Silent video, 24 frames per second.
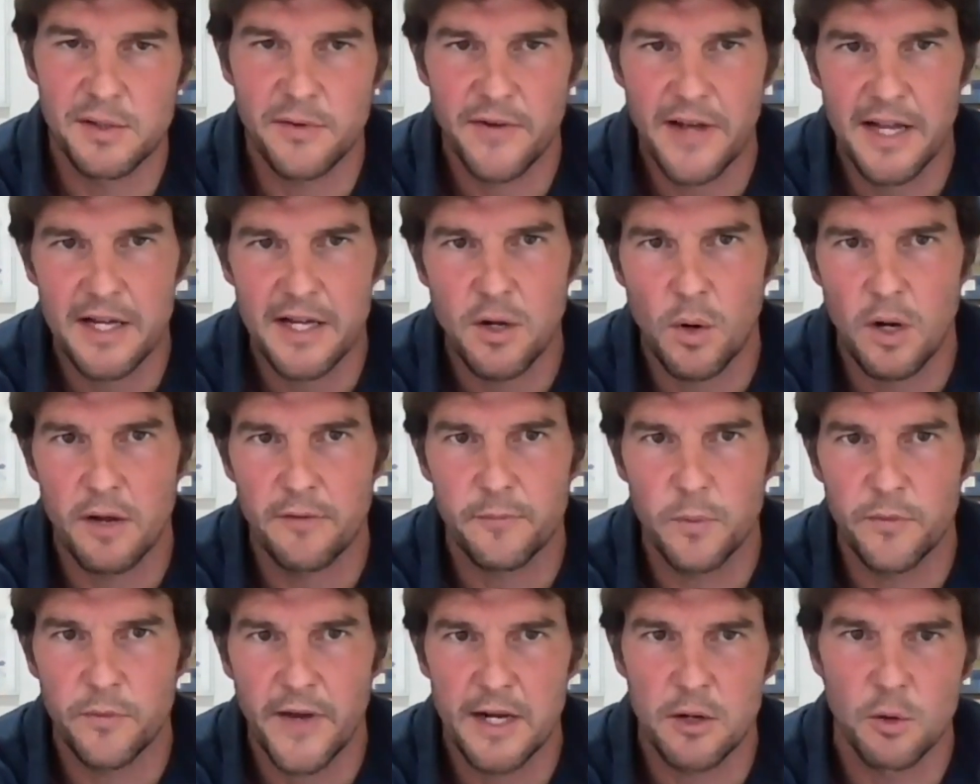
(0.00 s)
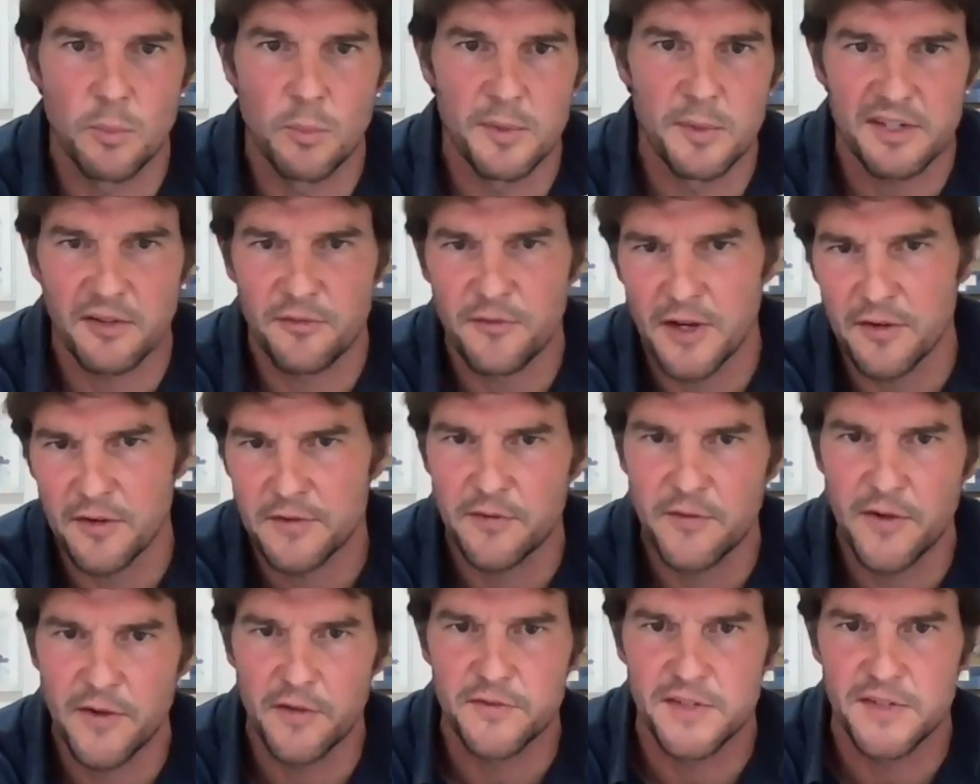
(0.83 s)
We've had almost a
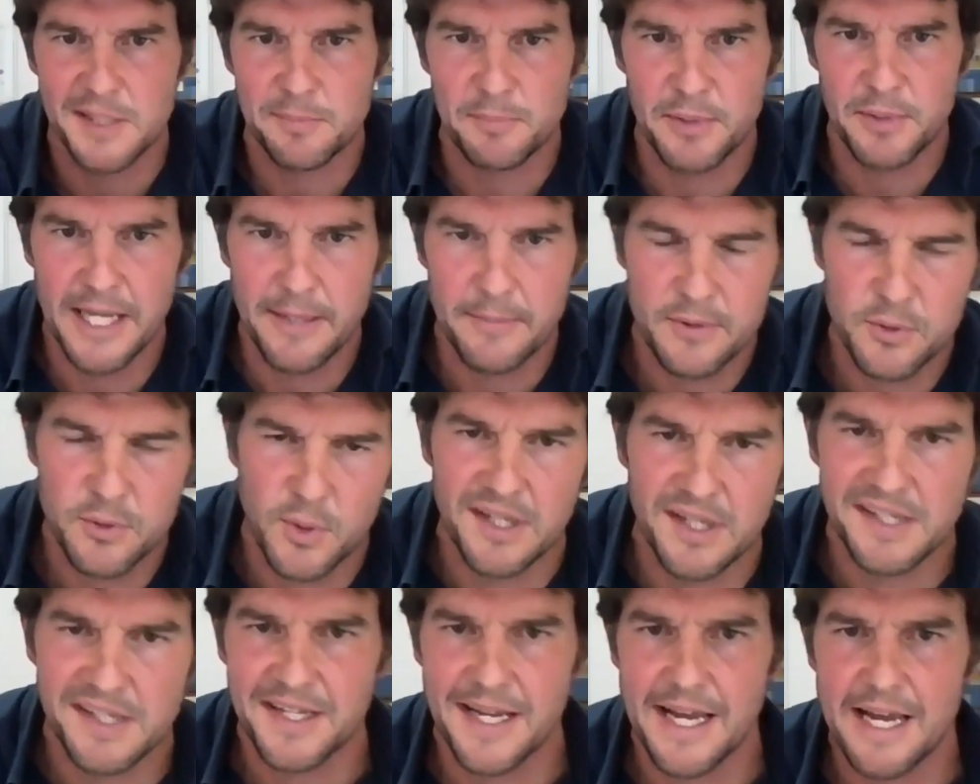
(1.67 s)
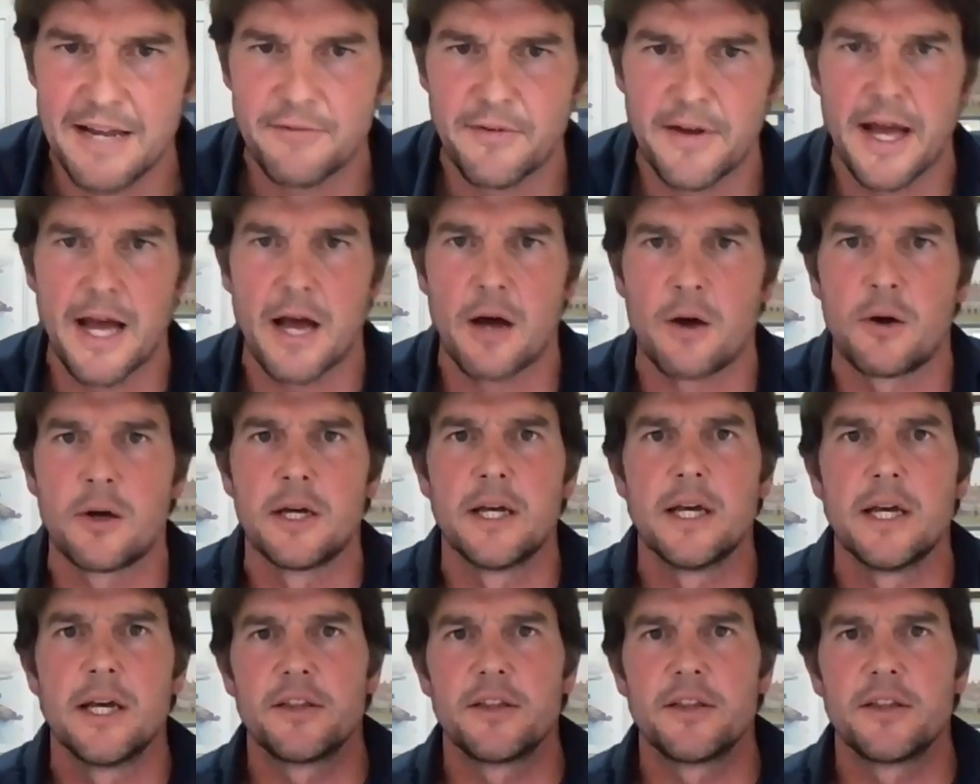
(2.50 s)
50-50 split between the Sauvignon,